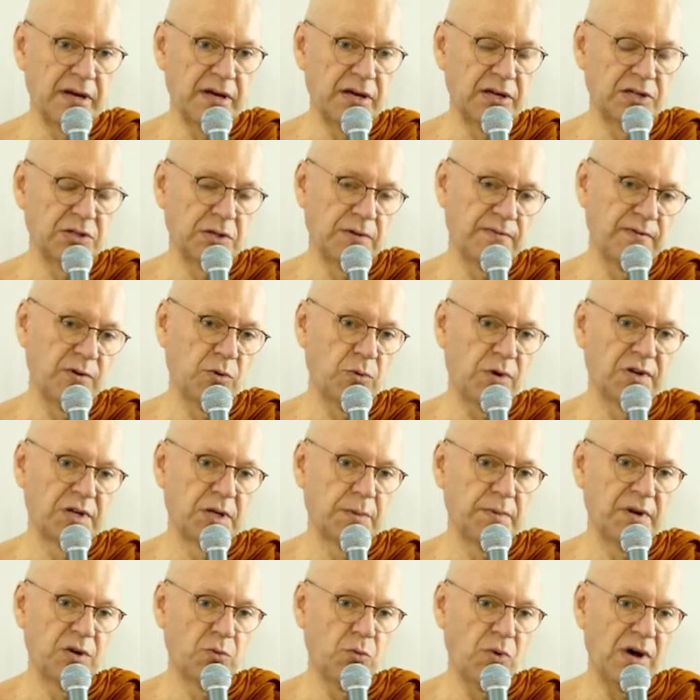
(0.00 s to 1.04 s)
So if you want to
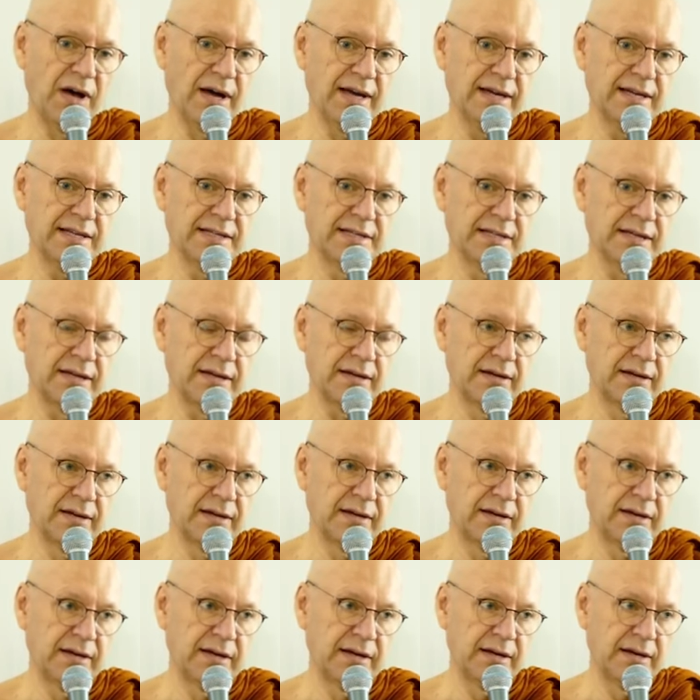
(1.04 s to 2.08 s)
be wiser,
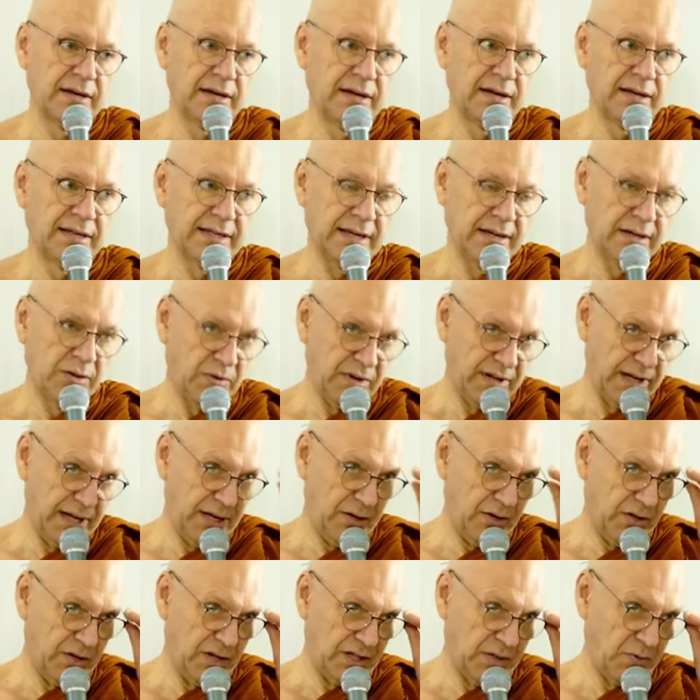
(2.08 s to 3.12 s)
is anyone here
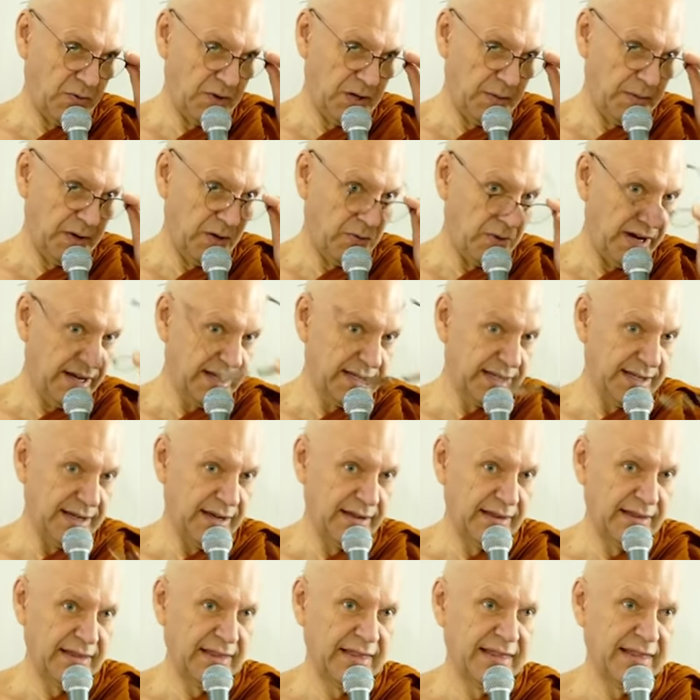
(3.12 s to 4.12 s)
who doesn't want to be wiser?